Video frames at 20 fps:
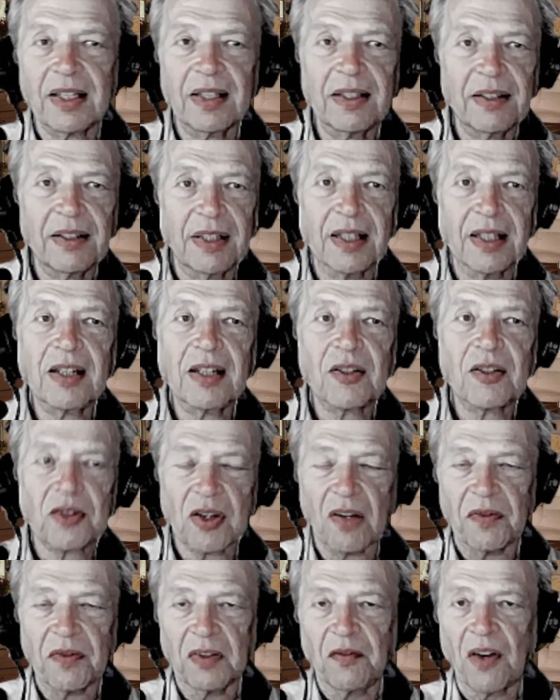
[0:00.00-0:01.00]
getting
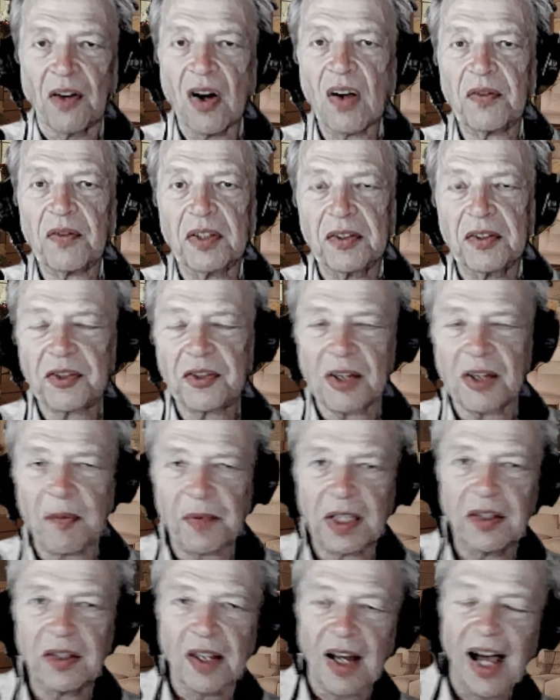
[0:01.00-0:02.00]
yourself involved in
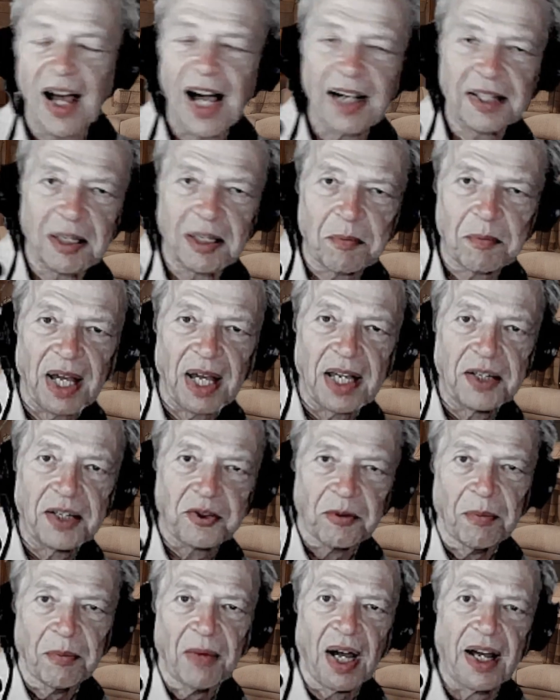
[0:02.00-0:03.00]
something that occupies your
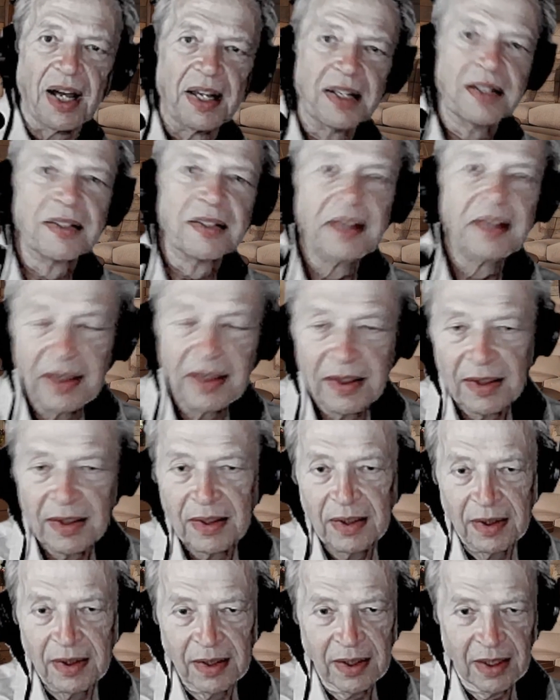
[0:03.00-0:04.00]
mind.
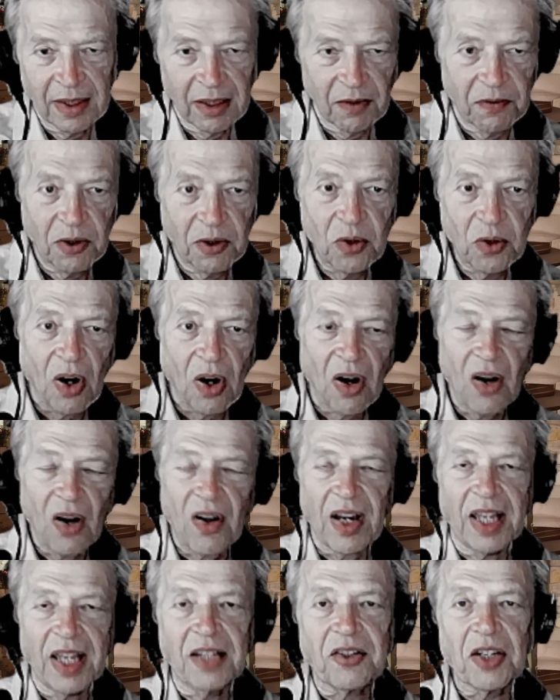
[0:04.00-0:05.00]
If you are
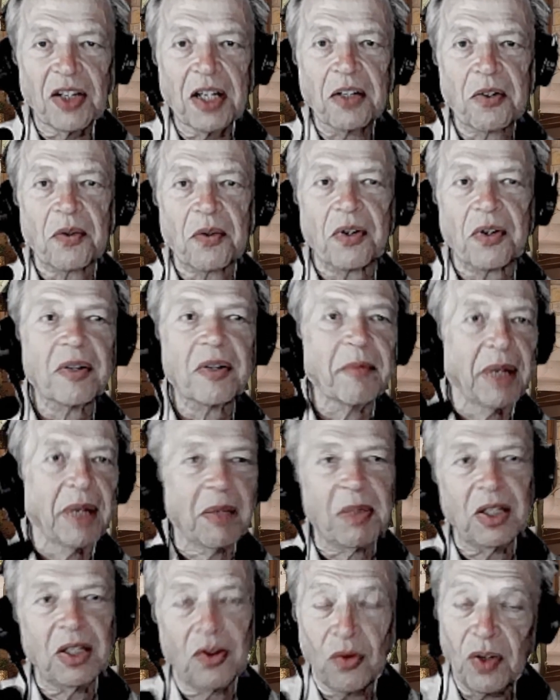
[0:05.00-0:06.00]
a tinkerer, maybe
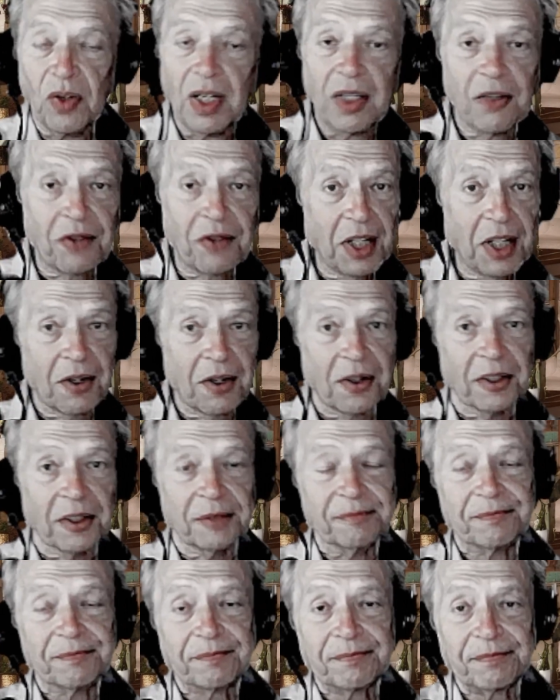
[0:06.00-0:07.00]
you need to tinker.
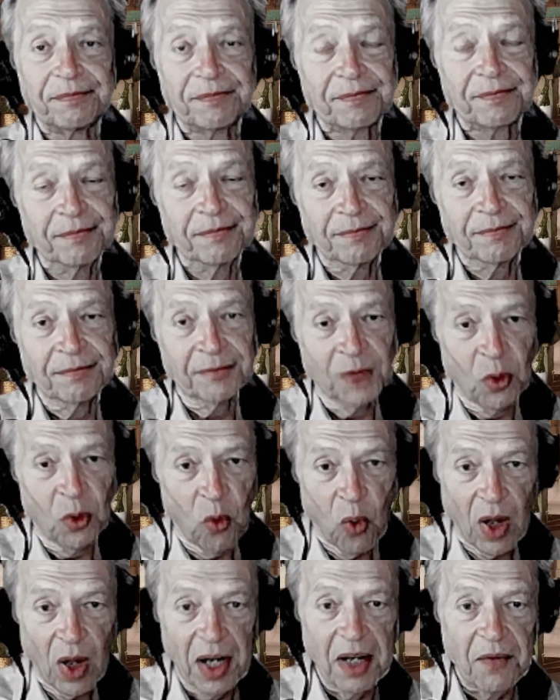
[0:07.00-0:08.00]

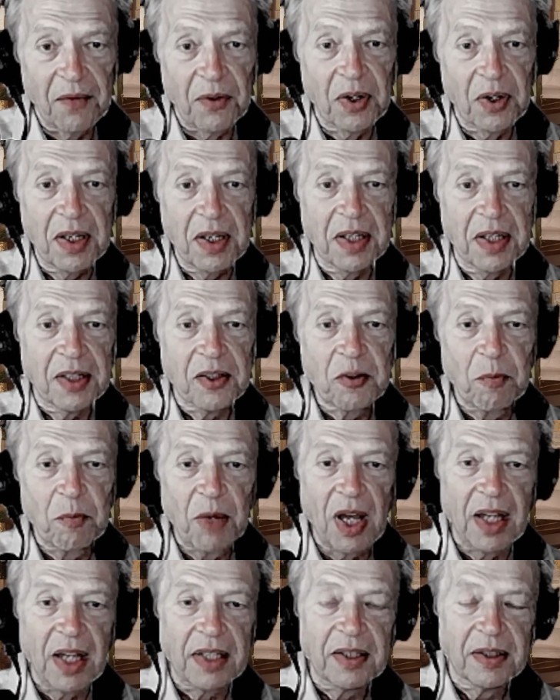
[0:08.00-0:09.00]
Whatever it is,
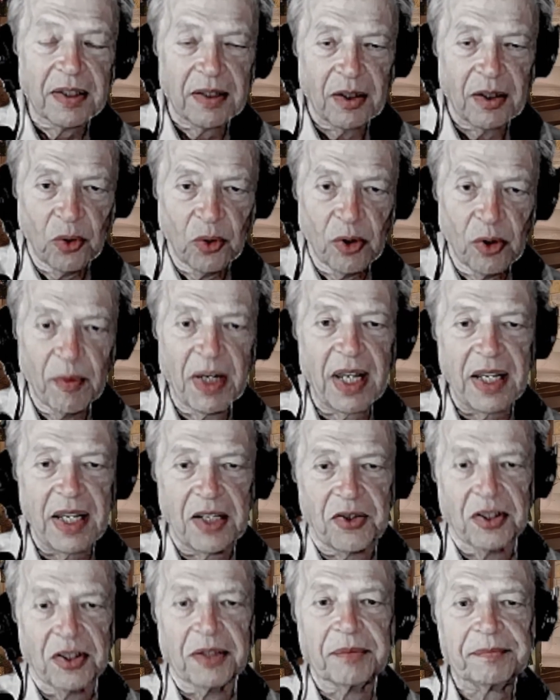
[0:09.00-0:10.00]
but
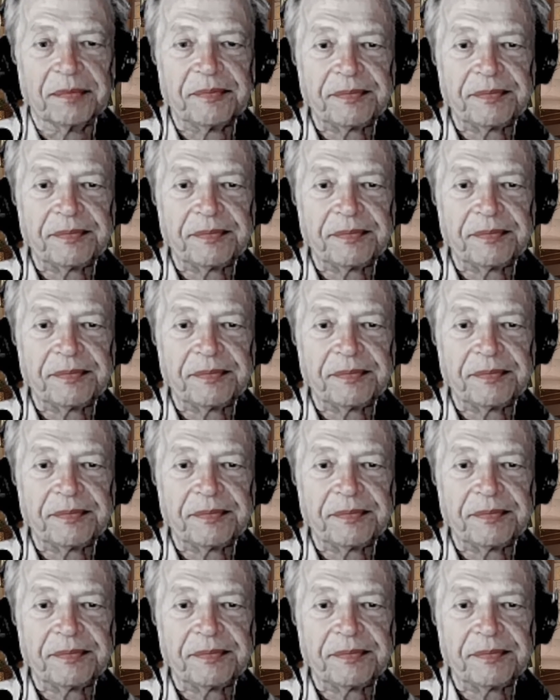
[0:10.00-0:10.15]
rumination,